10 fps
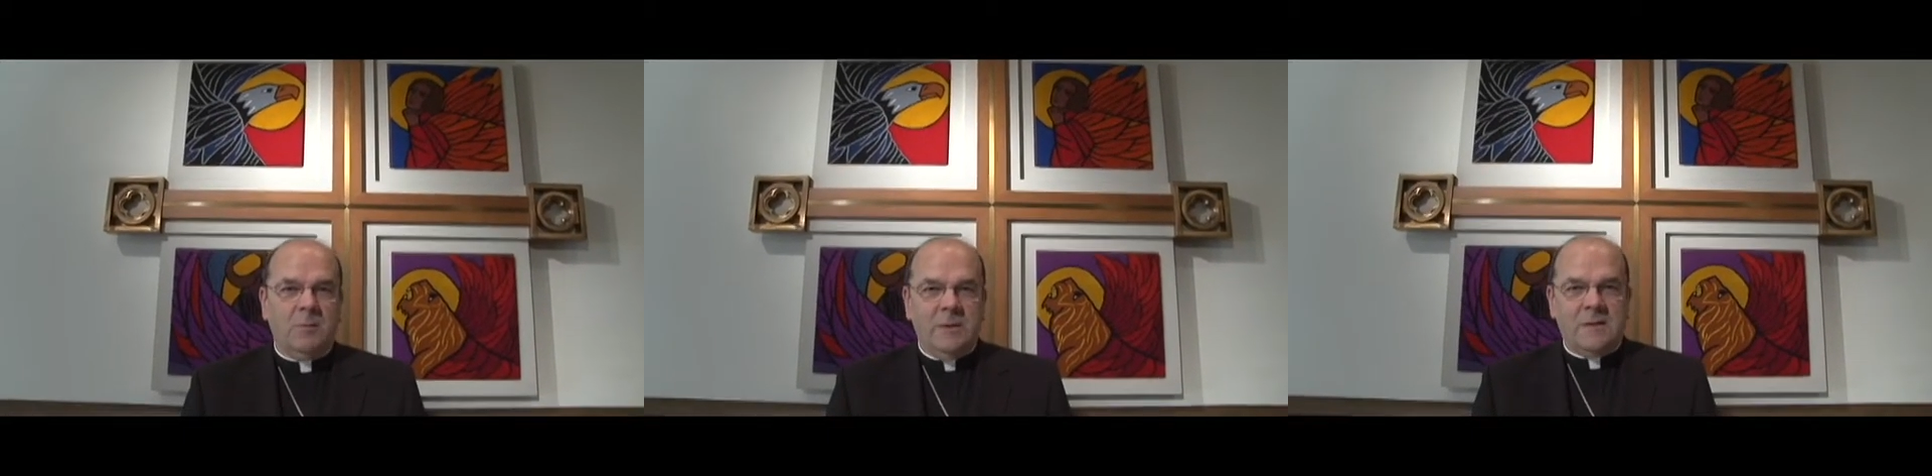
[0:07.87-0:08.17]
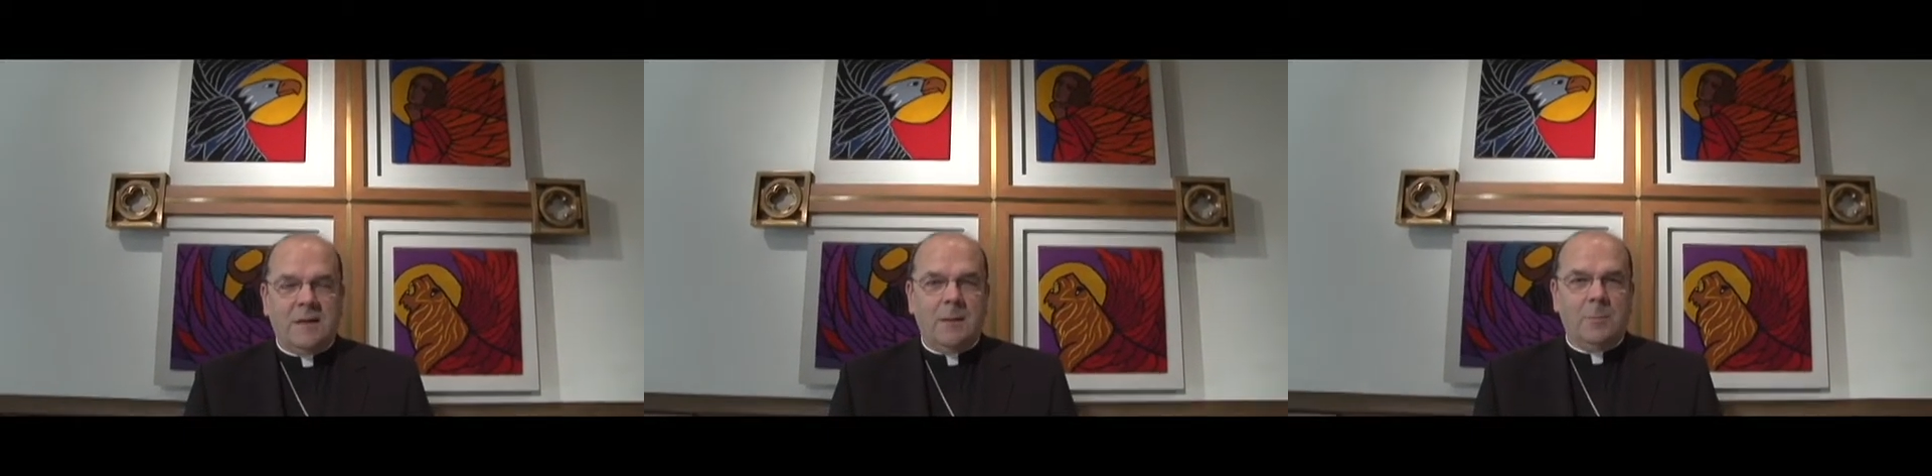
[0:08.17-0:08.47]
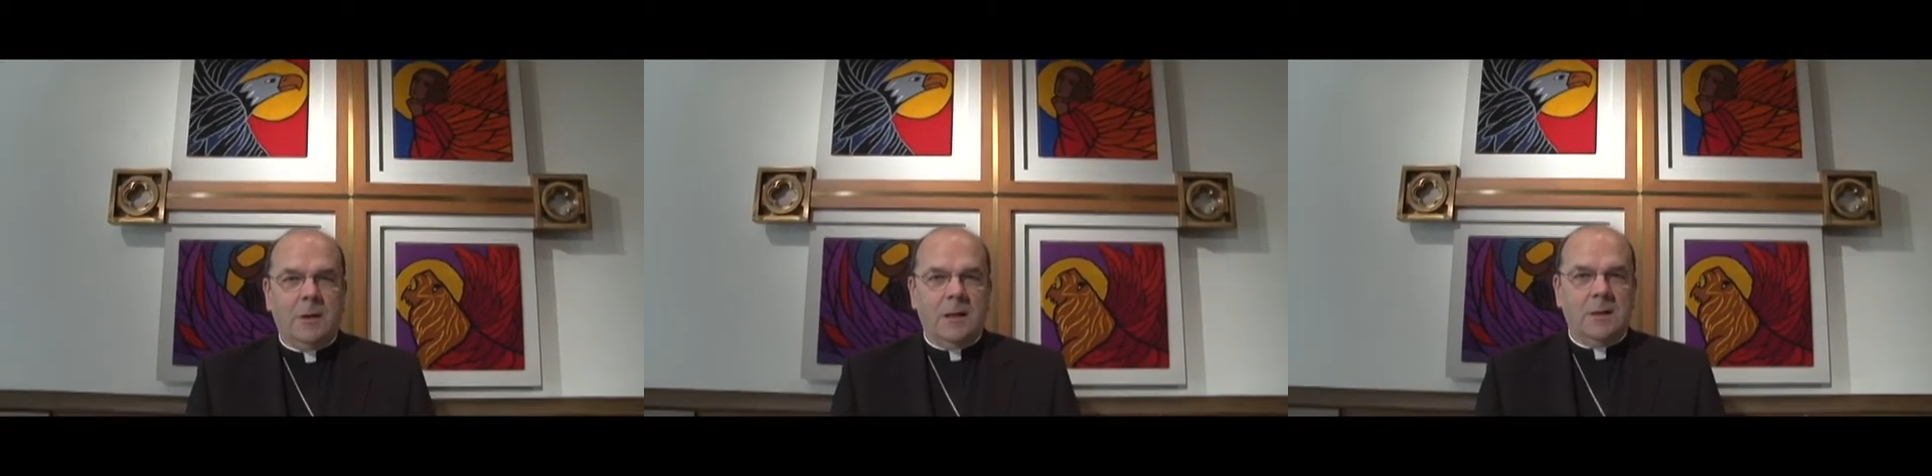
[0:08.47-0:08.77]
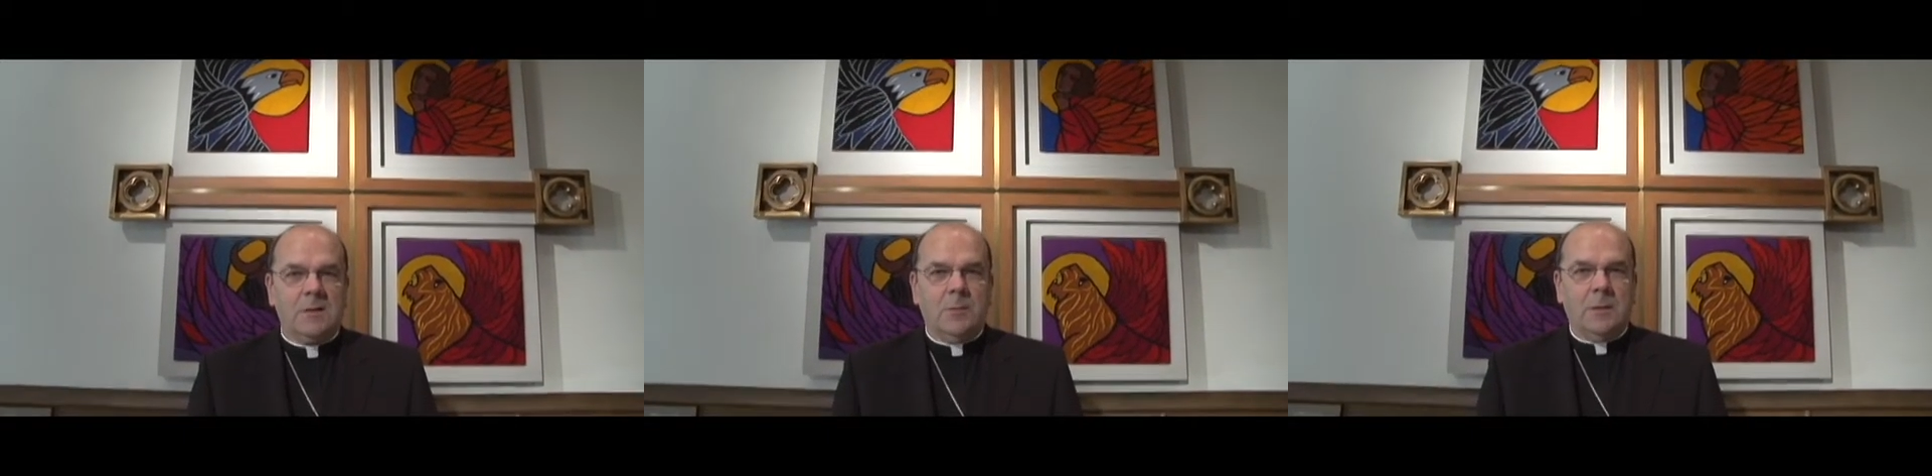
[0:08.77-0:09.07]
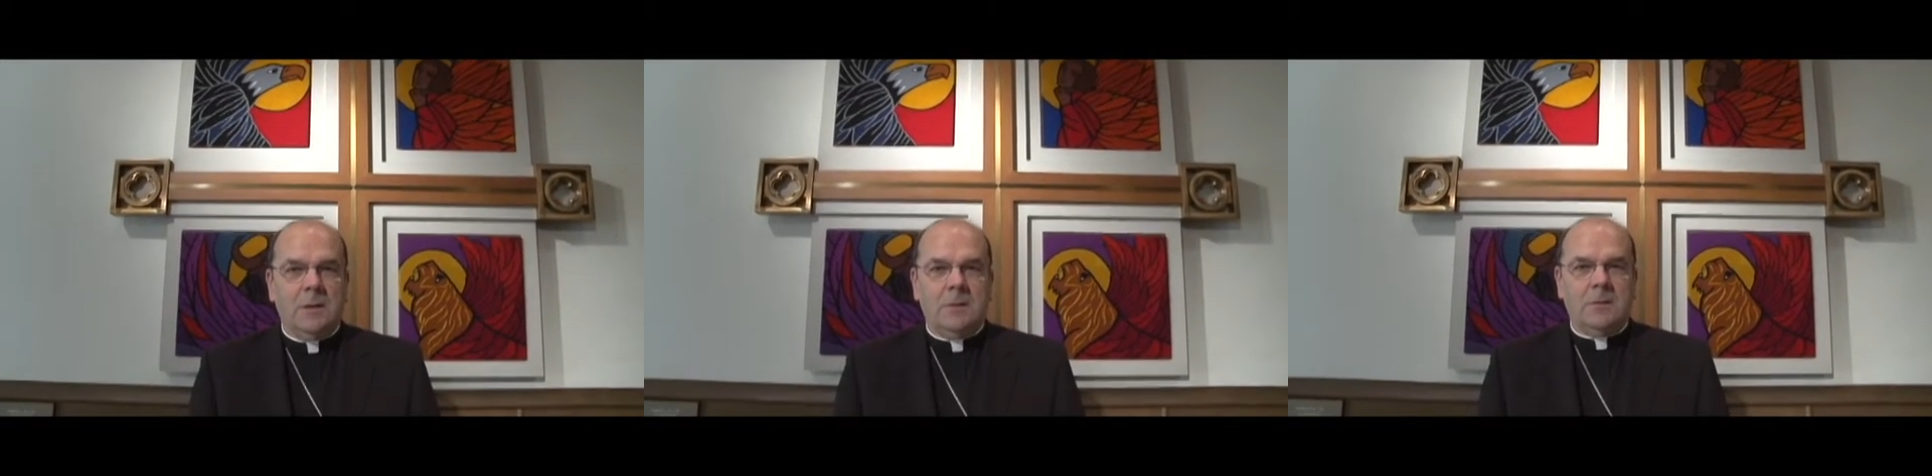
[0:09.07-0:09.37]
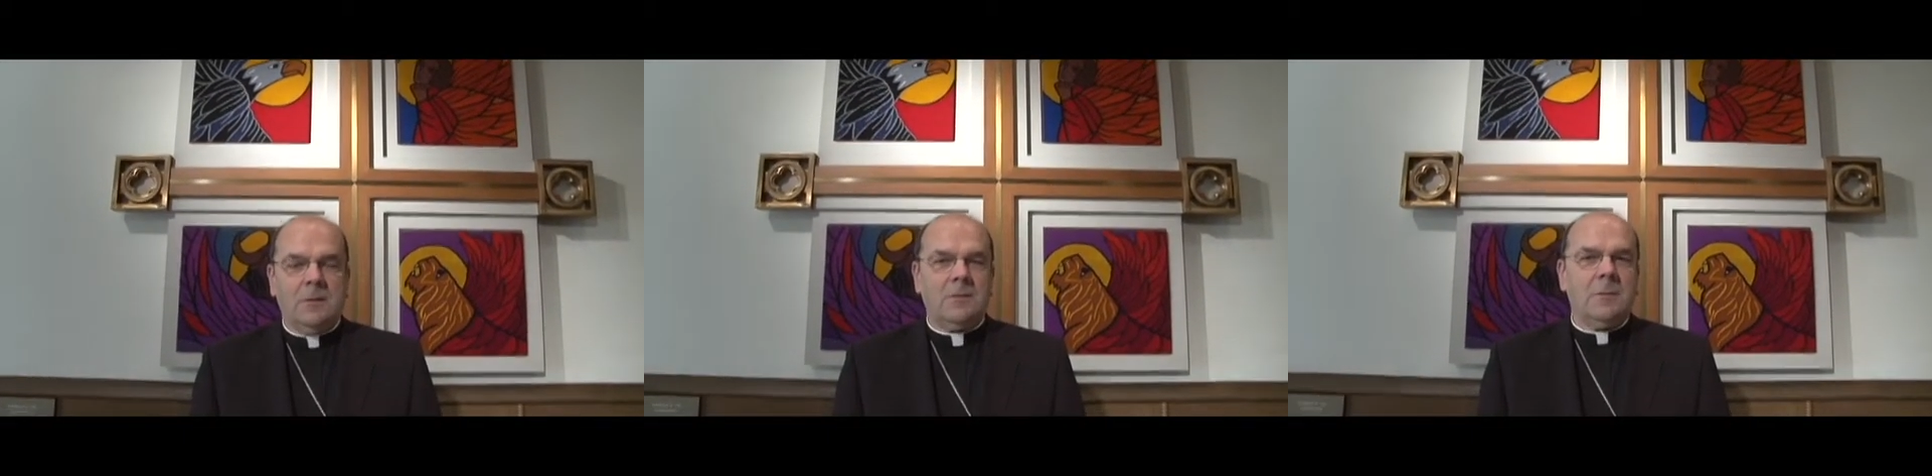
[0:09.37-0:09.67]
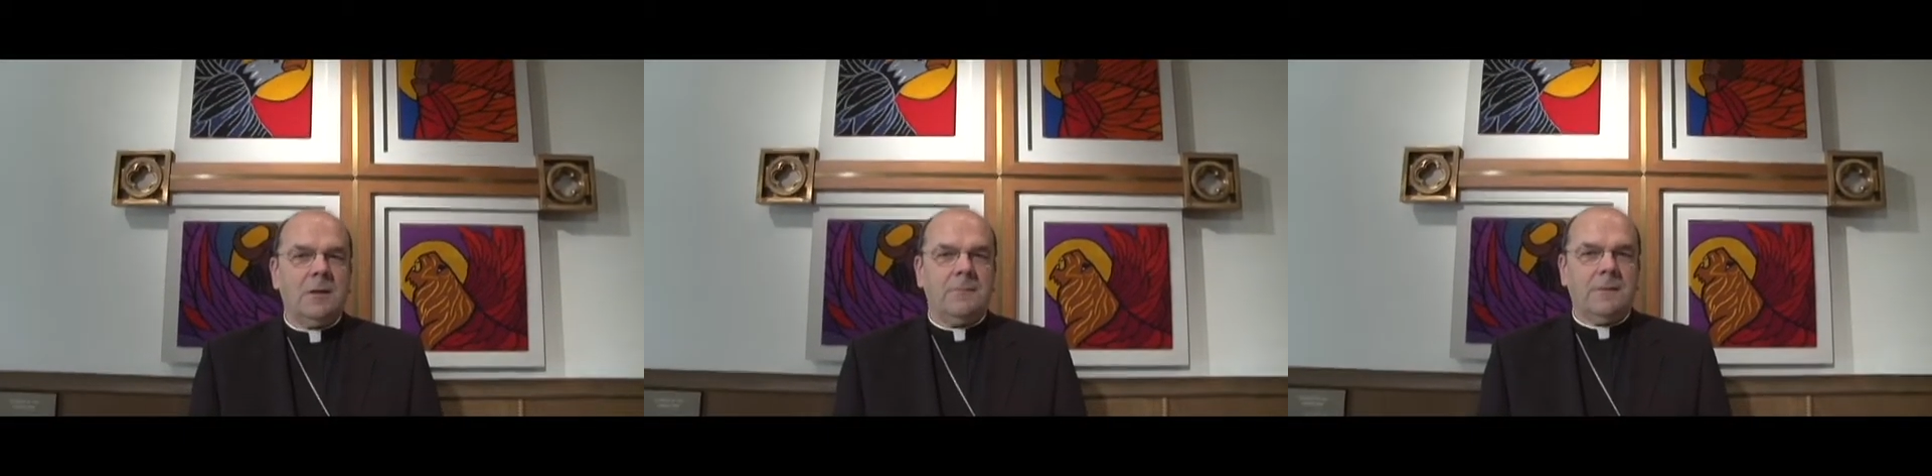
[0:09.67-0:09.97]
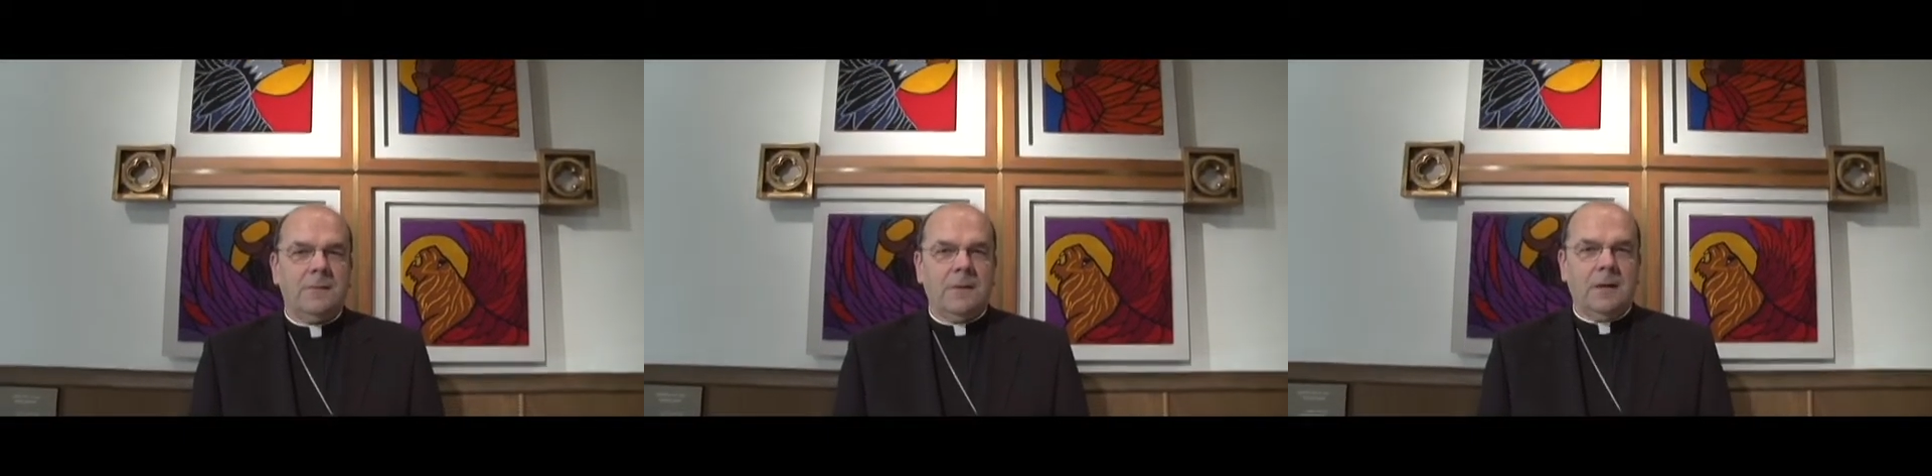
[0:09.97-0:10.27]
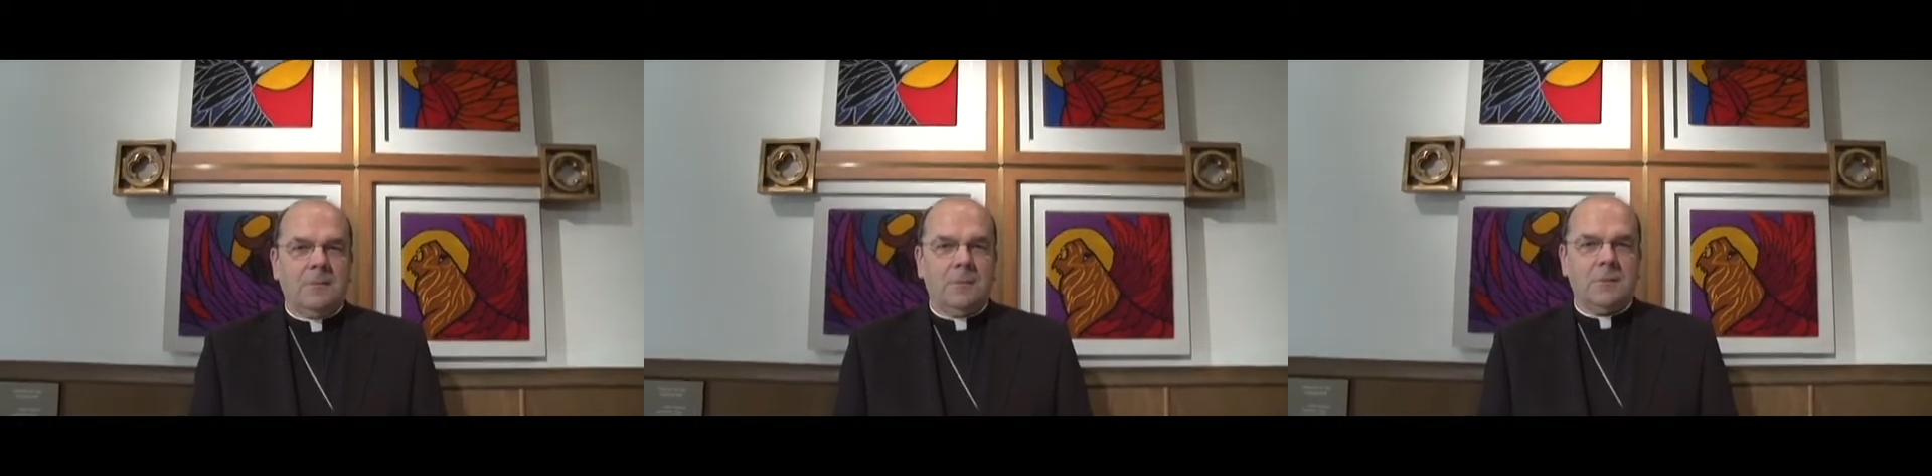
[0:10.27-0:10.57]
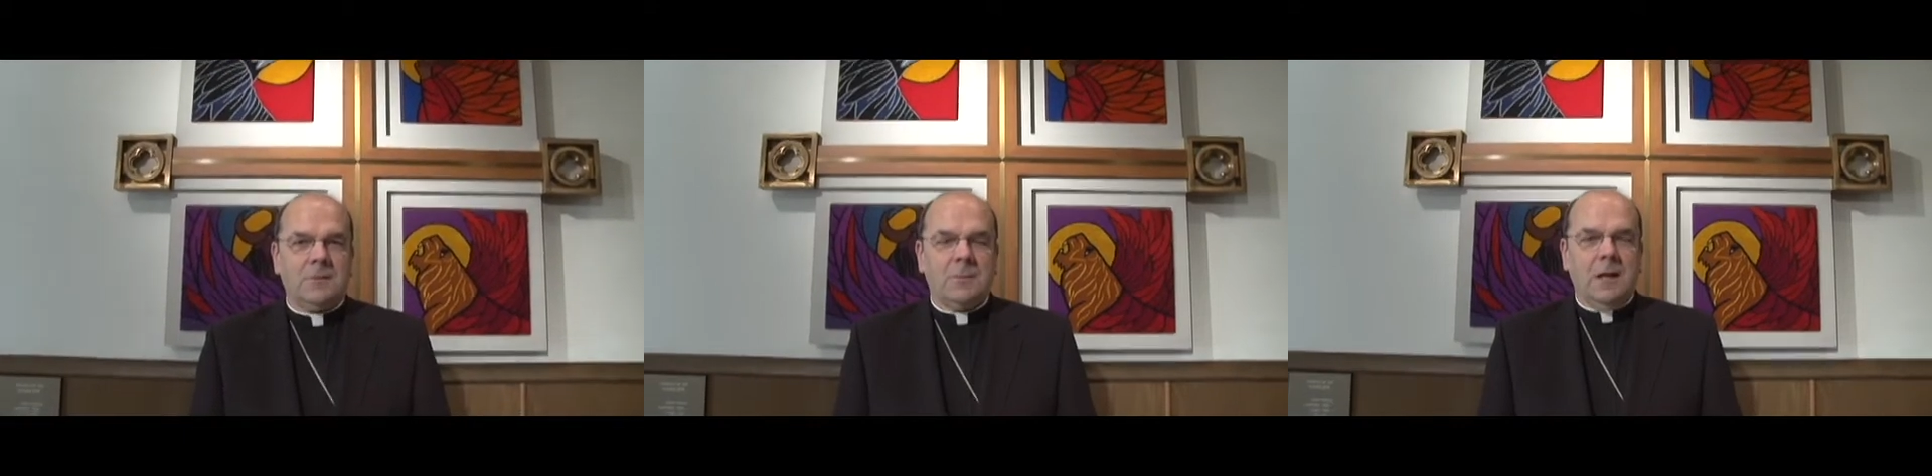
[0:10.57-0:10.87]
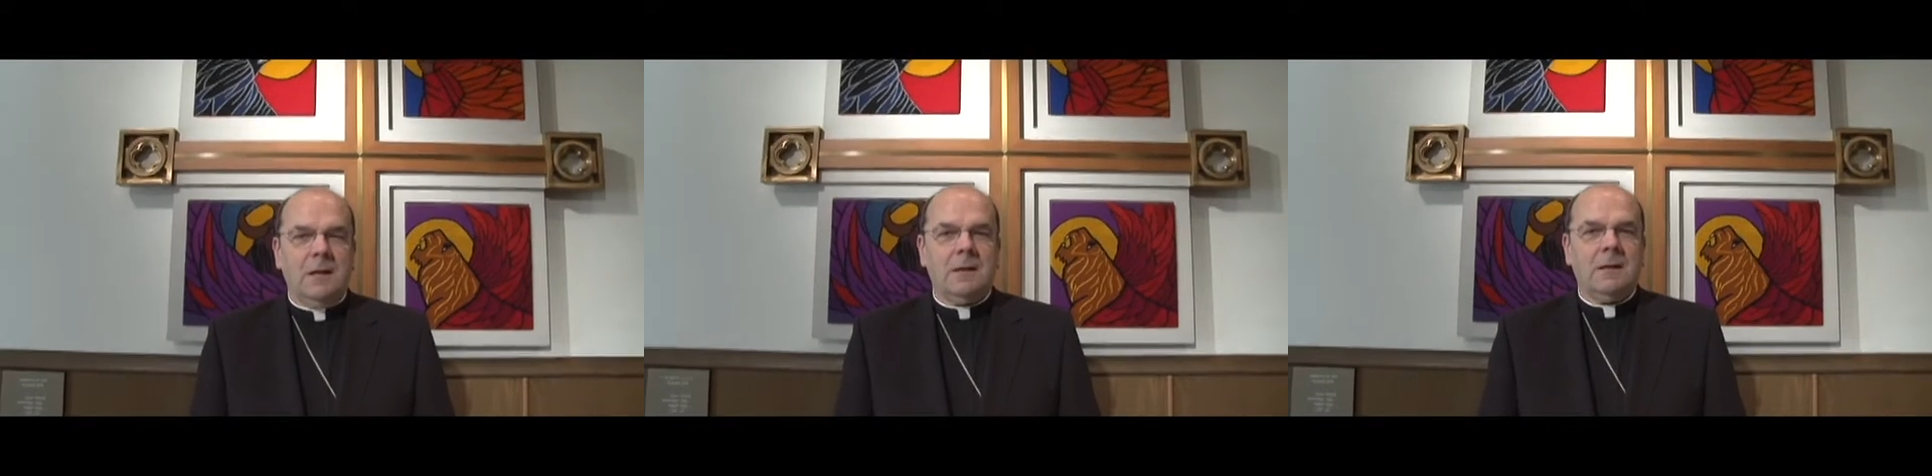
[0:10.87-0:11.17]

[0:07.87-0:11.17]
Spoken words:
will be celebrating its 125th anniversary.